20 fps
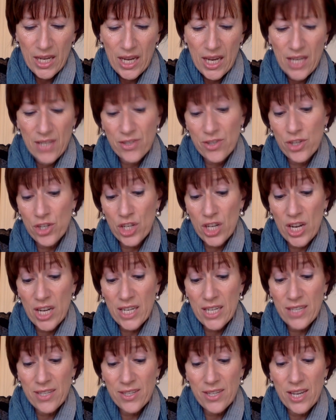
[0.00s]
as the
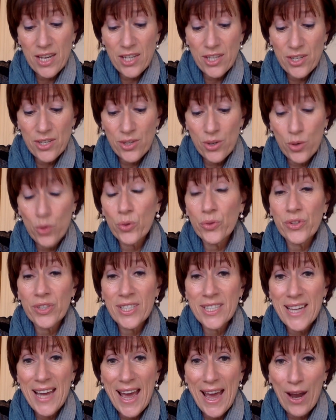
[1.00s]
Chinese sages called the
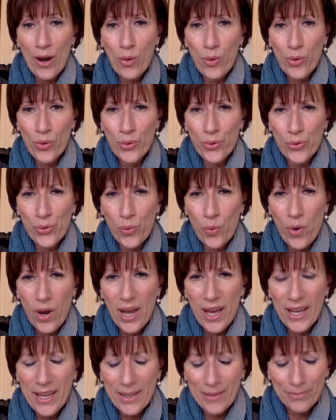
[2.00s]
Tao, or the
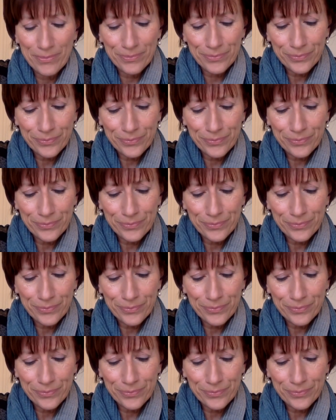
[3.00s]
way.